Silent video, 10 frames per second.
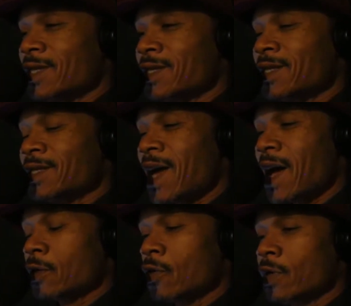This is
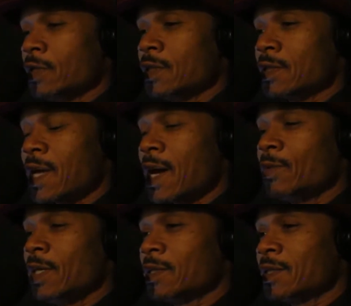not going to
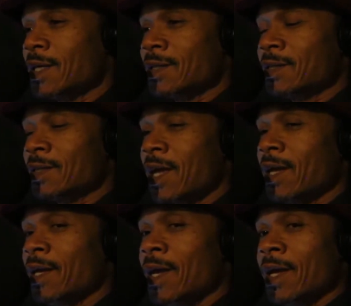stop. The extended
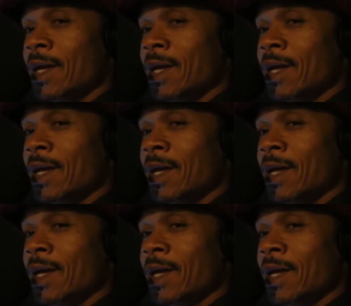stay,